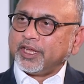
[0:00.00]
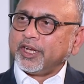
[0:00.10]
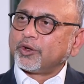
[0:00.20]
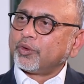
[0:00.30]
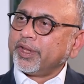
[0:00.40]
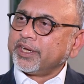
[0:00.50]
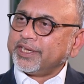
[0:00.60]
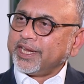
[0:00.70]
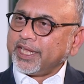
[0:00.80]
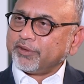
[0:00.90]
including
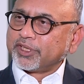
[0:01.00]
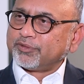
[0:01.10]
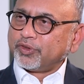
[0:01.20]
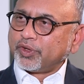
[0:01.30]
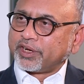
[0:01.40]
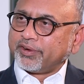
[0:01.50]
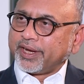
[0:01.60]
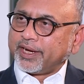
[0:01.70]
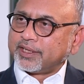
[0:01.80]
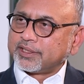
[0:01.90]
dealing with food
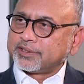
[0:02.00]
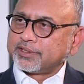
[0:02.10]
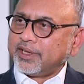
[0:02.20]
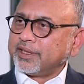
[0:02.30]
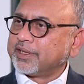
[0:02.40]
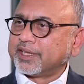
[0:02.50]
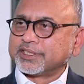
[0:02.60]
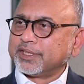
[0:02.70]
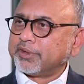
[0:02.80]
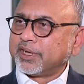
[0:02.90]
aggregators. That's
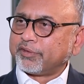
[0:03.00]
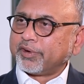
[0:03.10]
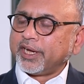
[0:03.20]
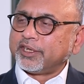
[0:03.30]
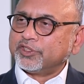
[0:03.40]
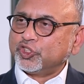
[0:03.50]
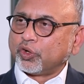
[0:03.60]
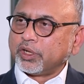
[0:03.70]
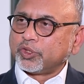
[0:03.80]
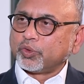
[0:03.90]
given a great
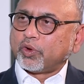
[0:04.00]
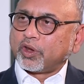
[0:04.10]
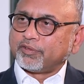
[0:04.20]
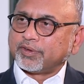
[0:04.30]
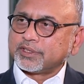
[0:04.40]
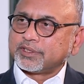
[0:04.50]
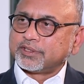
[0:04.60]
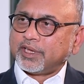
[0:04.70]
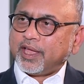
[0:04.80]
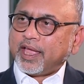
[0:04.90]
joy to all of
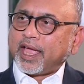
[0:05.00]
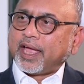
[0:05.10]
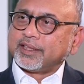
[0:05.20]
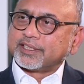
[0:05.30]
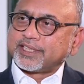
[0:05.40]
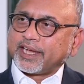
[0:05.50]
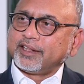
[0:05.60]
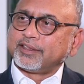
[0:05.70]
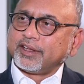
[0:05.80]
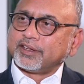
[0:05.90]
us. And the
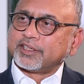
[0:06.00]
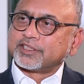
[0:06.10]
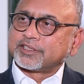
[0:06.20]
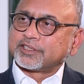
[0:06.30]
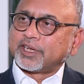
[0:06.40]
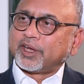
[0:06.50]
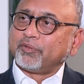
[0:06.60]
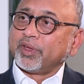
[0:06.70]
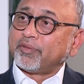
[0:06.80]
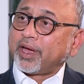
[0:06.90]
second thing is,
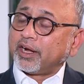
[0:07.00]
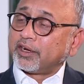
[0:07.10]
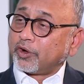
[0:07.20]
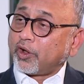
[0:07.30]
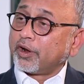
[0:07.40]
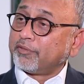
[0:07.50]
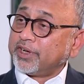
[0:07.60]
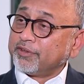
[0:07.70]
we have had a lot of